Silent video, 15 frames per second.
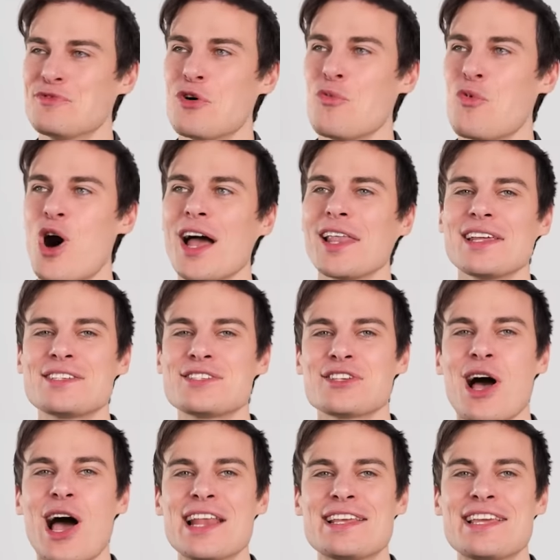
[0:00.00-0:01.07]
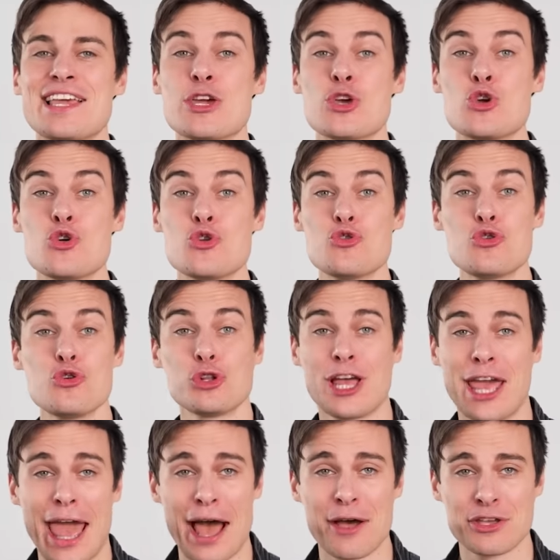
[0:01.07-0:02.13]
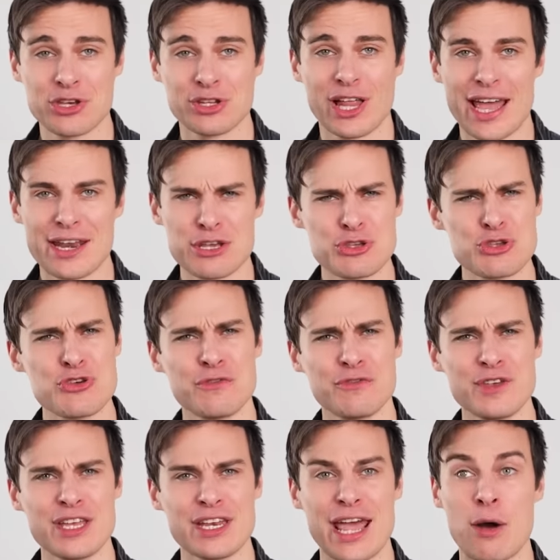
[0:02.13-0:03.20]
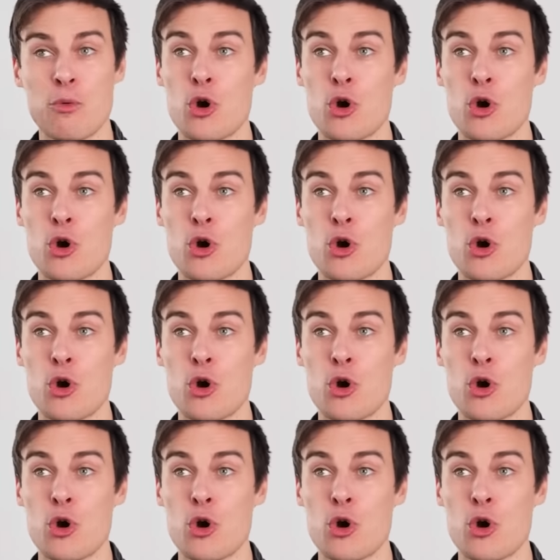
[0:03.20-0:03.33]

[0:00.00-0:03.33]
of your wily sidekick, Google Calculator, you figured out